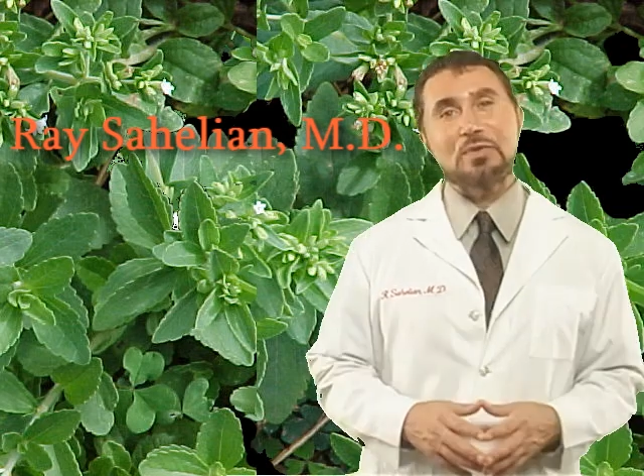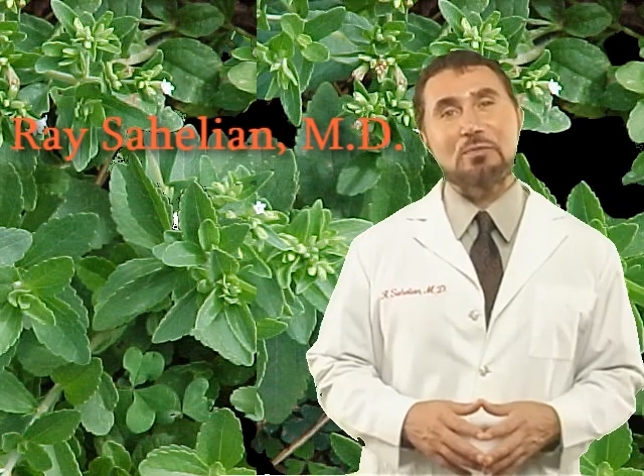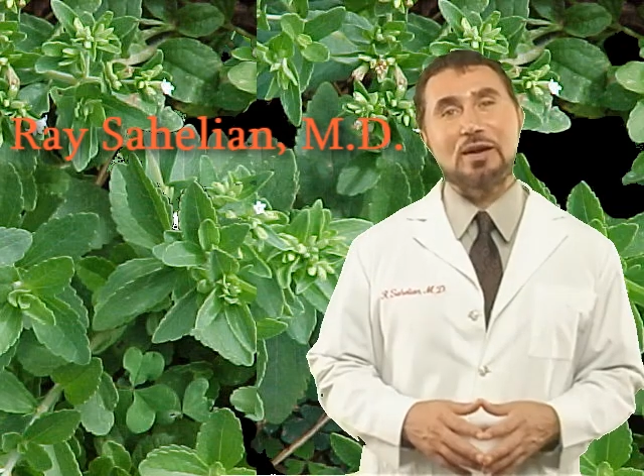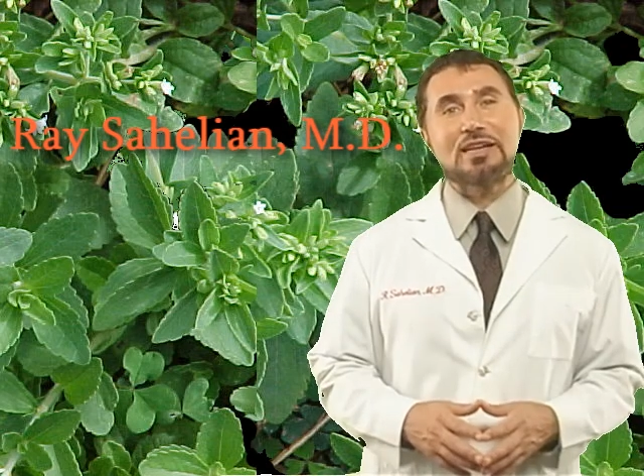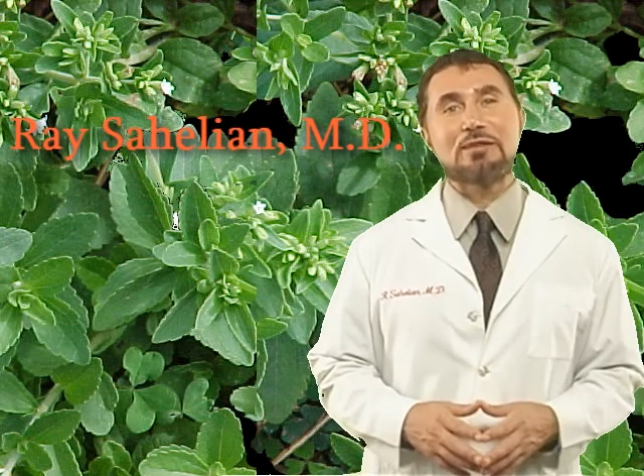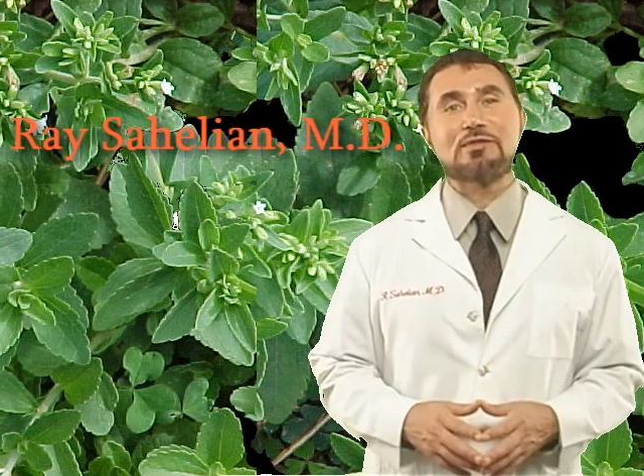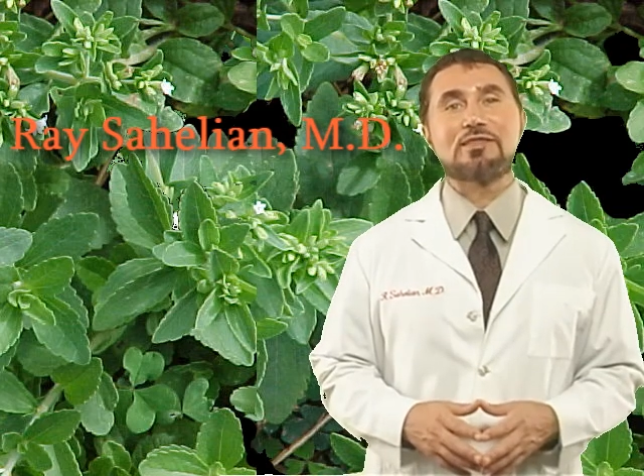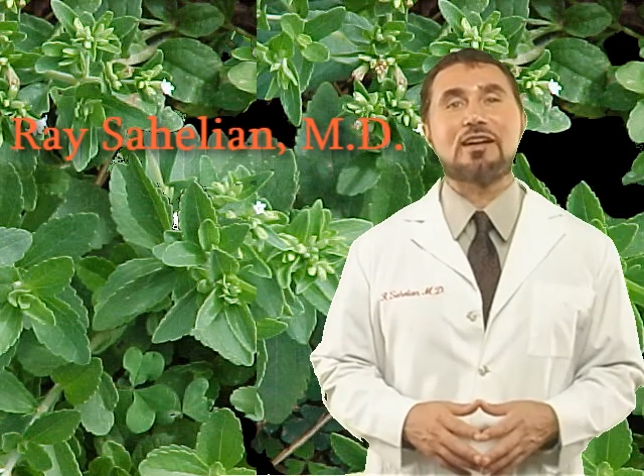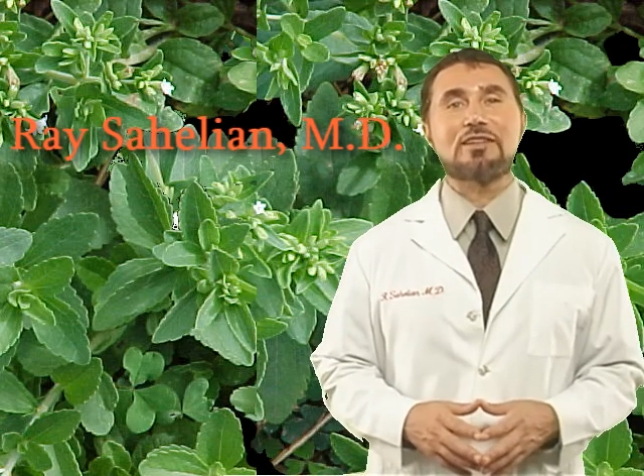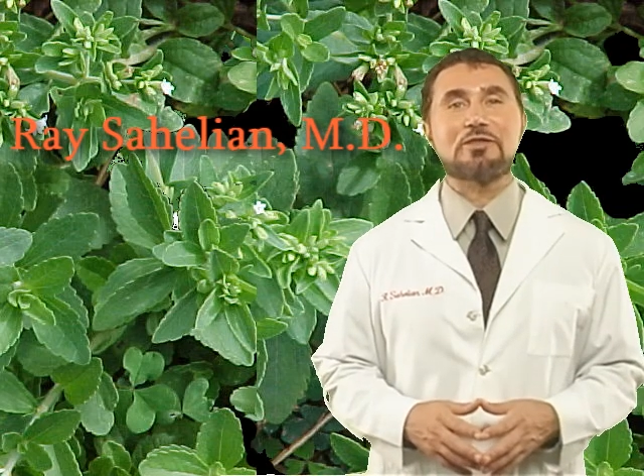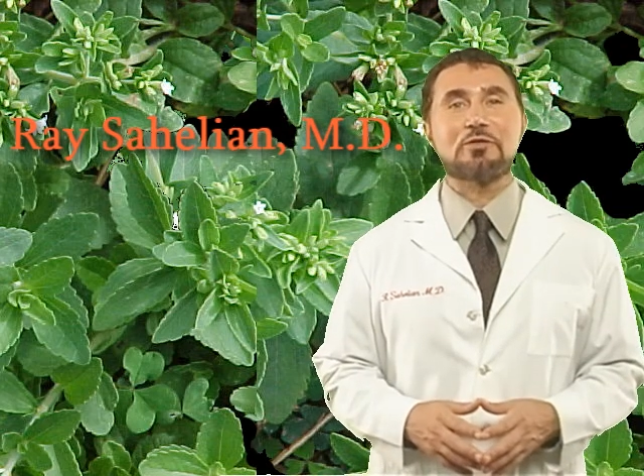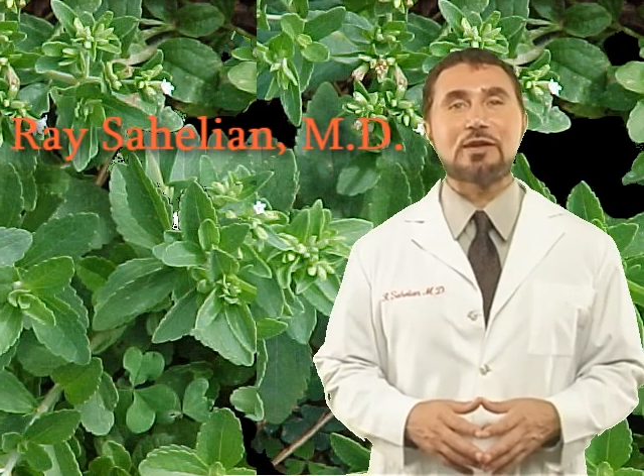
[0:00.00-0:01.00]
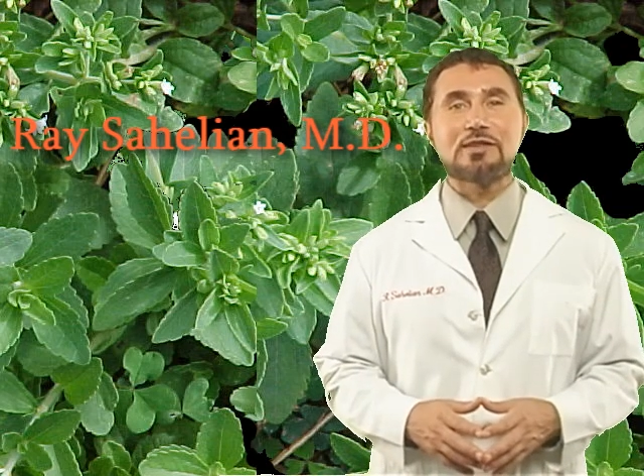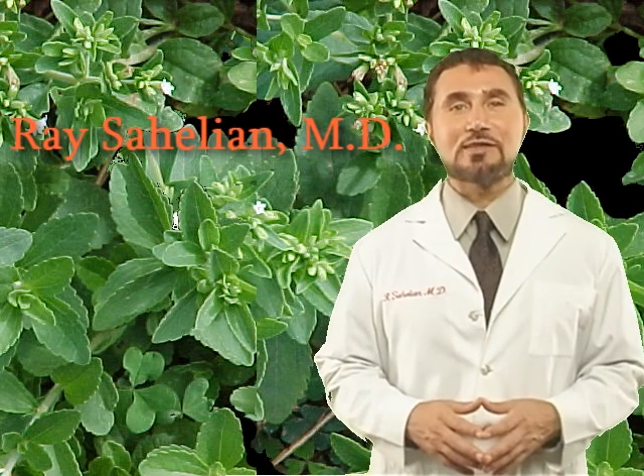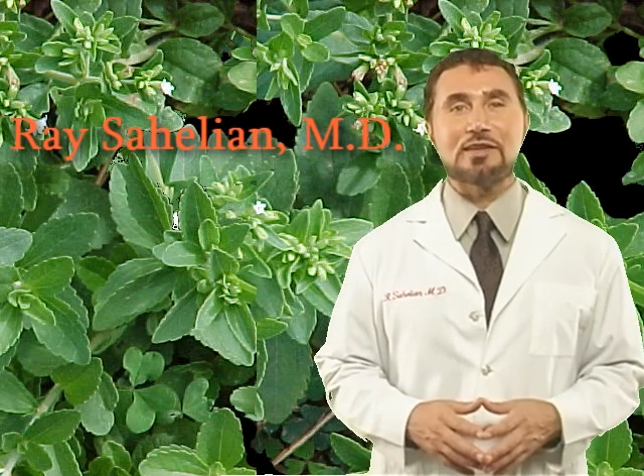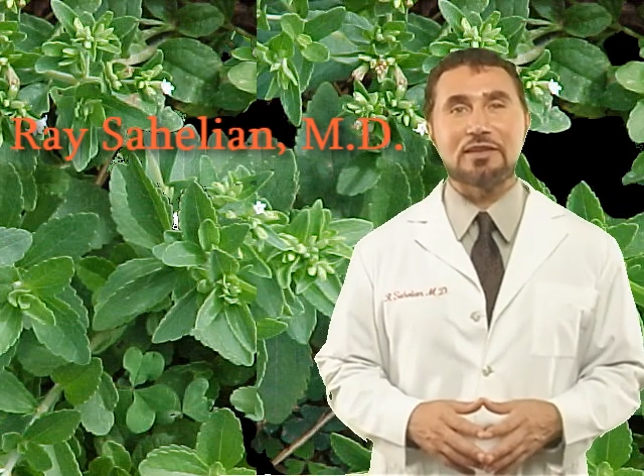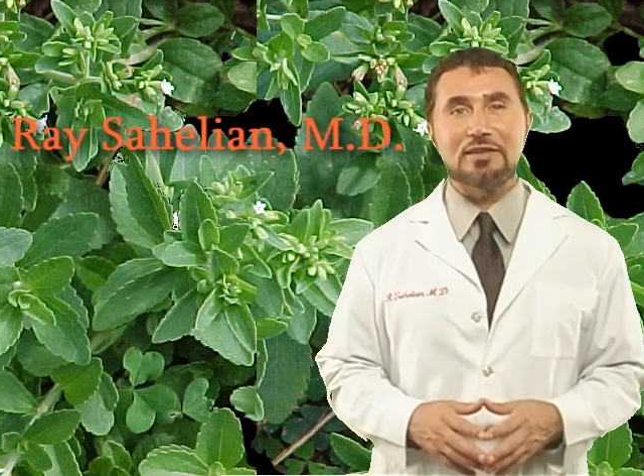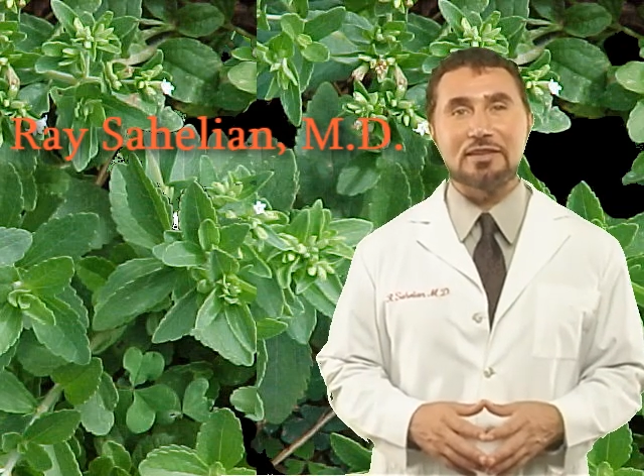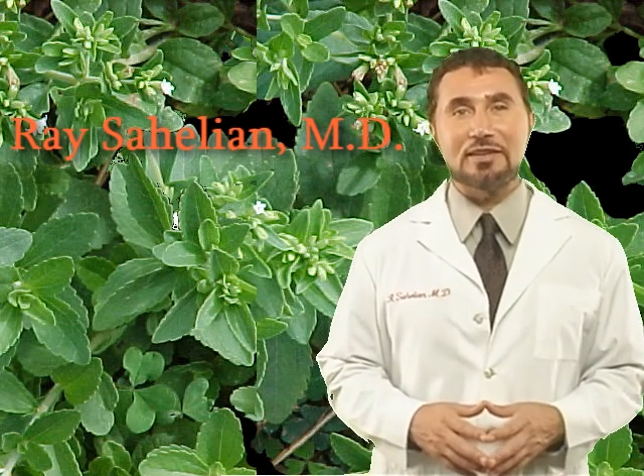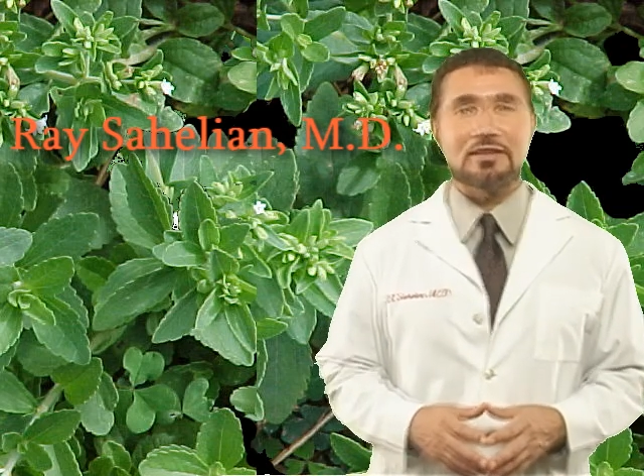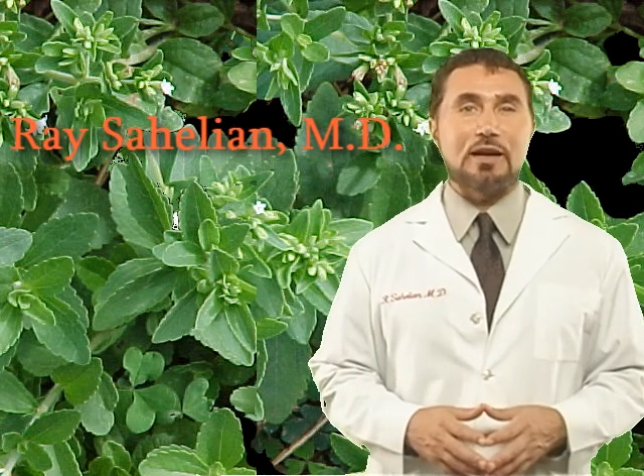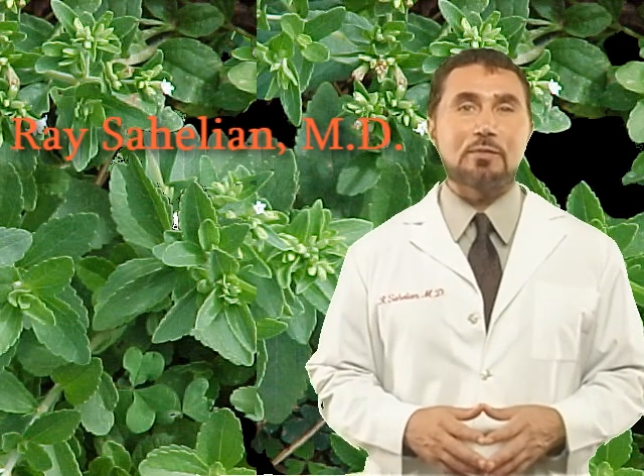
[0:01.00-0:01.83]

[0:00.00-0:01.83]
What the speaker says: My name is Dr. Ray Sahilian.